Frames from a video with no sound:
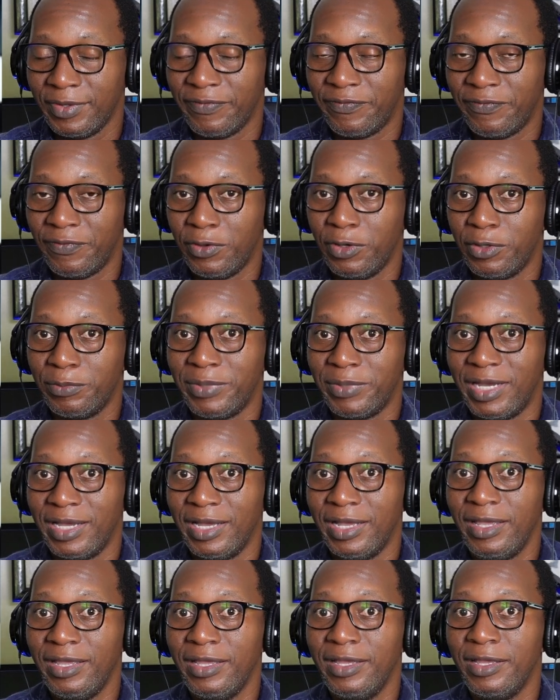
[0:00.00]
followed
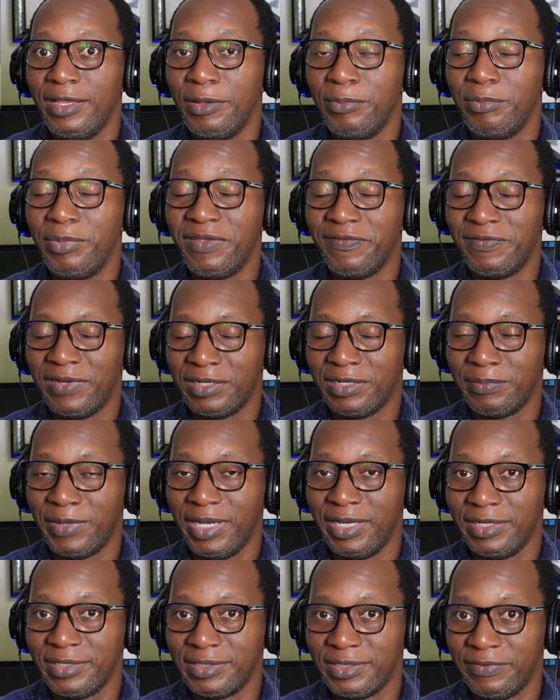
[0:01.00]
by B flat
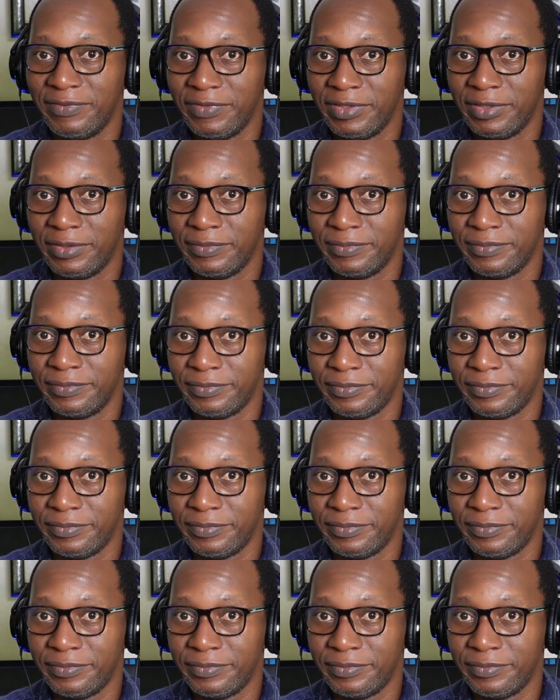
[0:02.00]
minor 7.